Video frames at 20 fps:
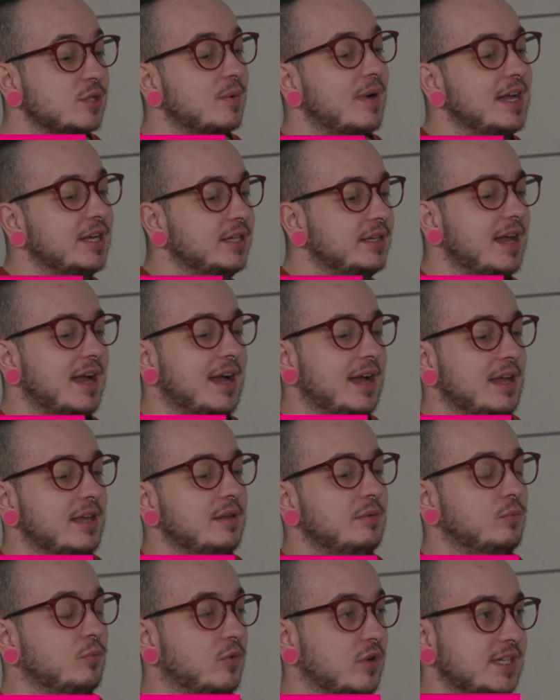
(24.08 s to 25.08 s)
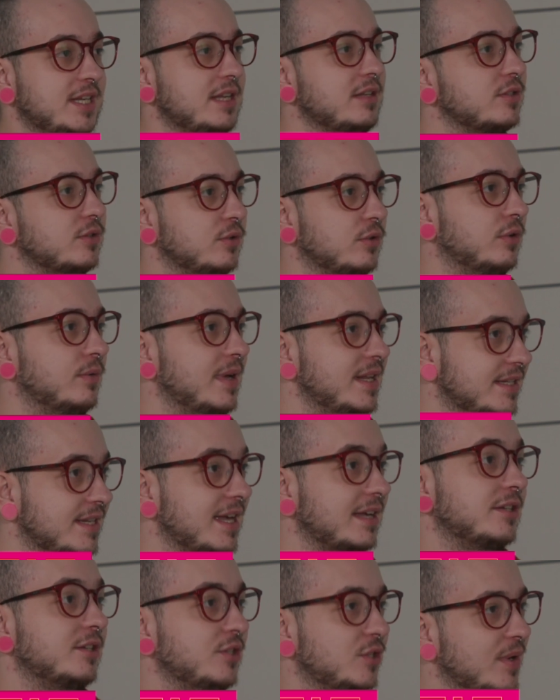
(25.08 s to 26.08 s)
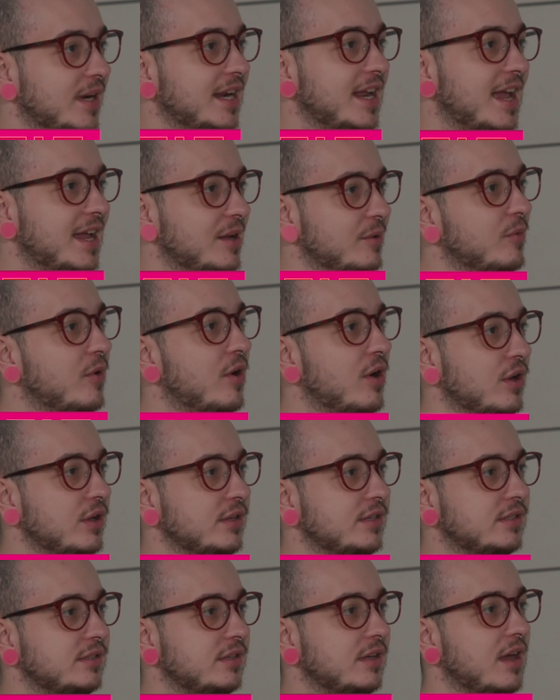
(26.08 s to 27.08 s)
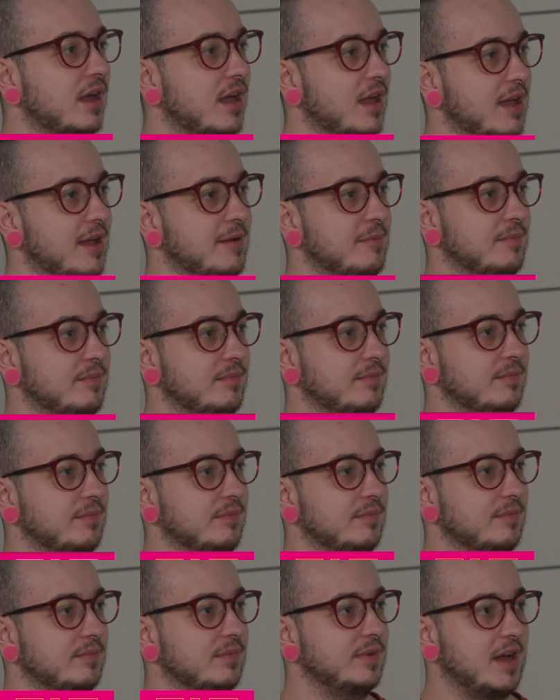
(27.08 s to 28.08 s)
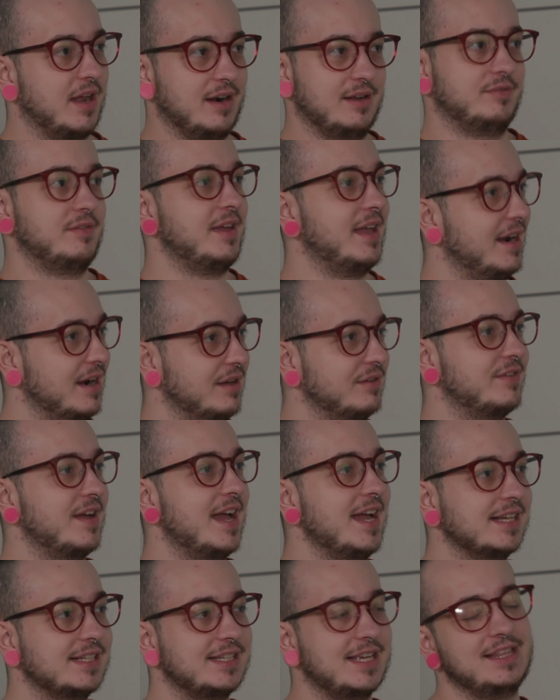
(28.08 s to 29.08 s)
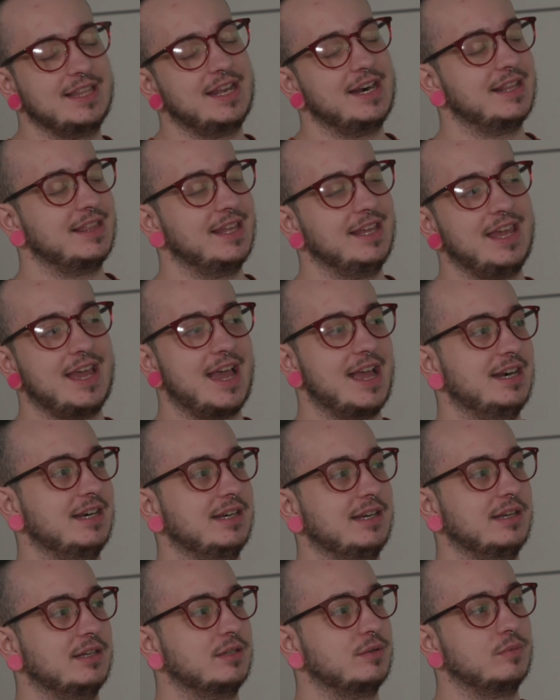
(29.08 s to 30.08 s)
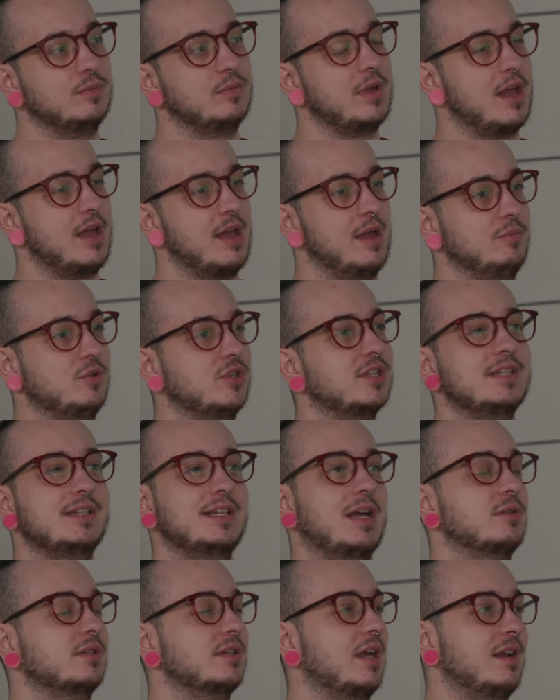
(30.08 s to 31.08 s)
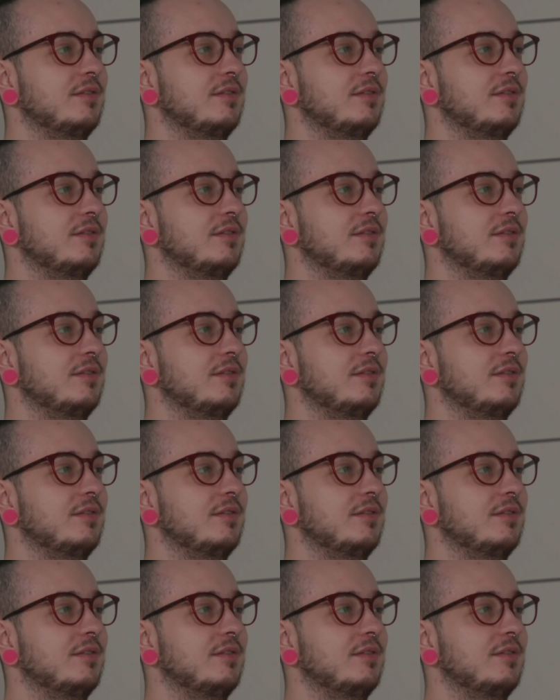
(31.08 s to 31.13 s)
Yeah, so I was in school when Section 28 was kind of in effect, and then I think it ended just as I